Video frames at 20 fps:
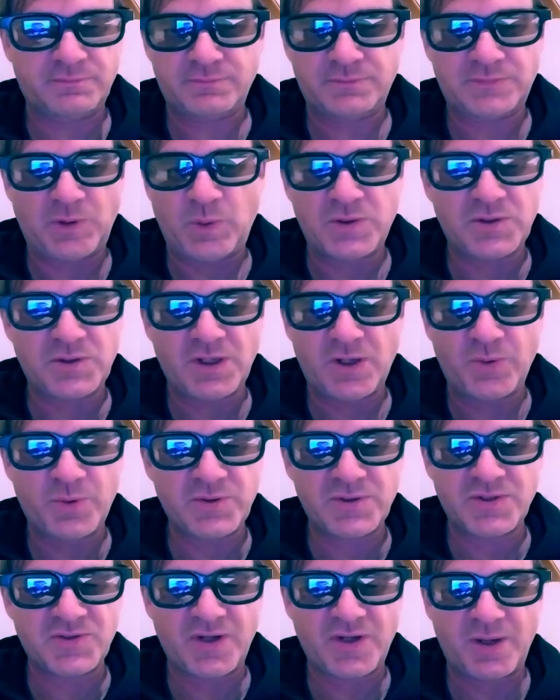It wasn't always
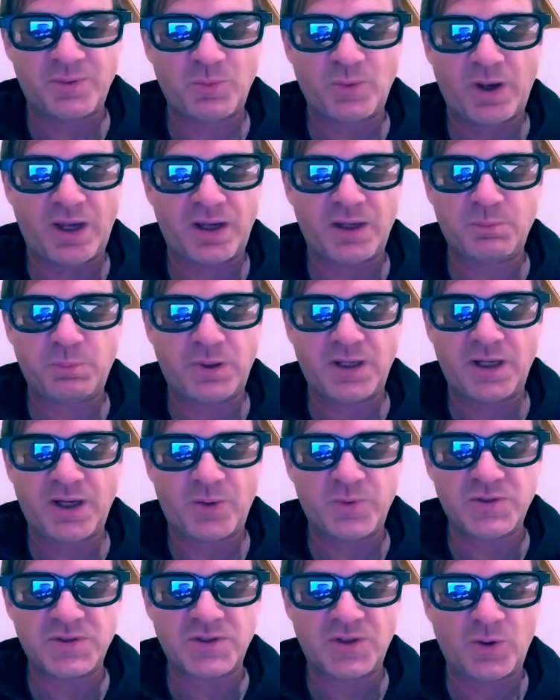the same guy, but he
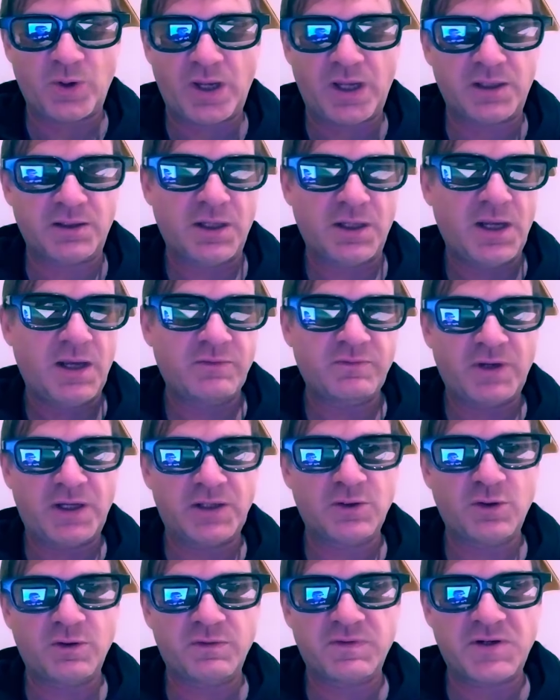always knew. And
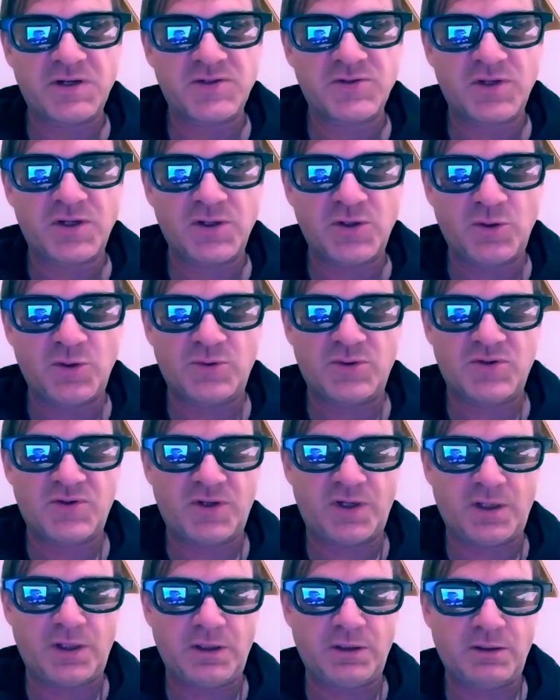Vancouver is a huge
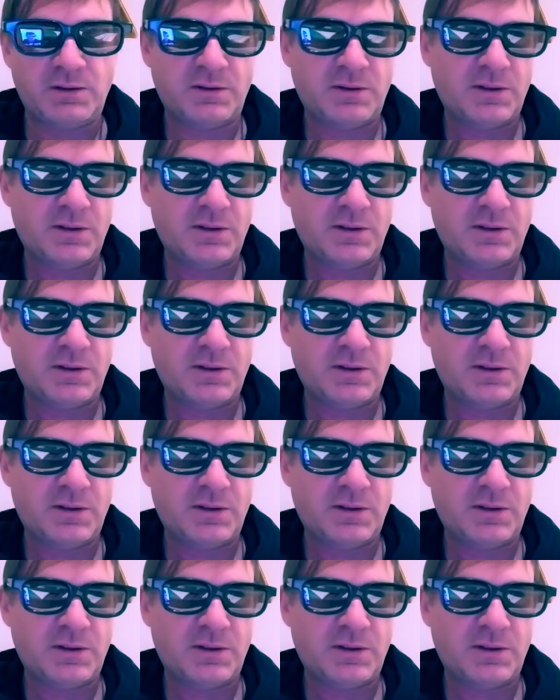city.